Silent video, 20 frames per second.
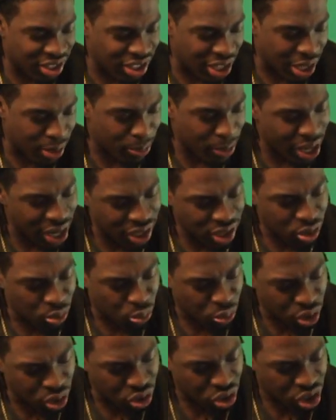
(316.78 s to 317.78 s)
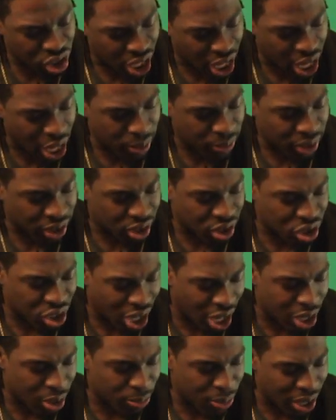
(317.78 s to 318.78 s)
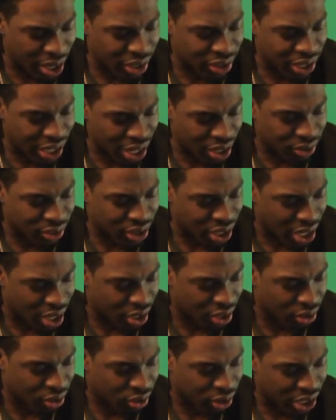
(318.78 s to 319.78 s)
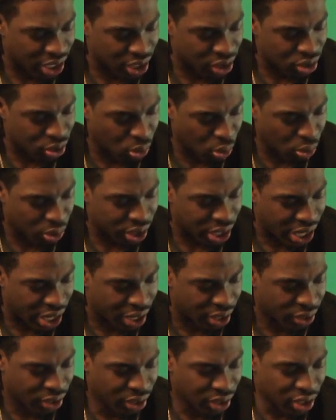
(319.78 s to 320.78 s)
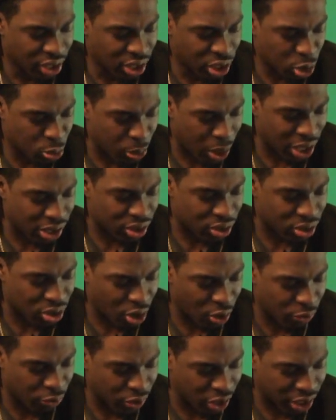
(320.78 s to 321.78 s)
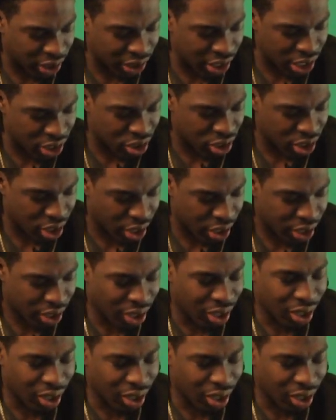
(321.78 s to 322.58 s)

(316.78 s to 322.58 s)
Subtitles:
said, man, it's a real shame that the China Bank downtown are getting torn down. Spots are so fucking legendary.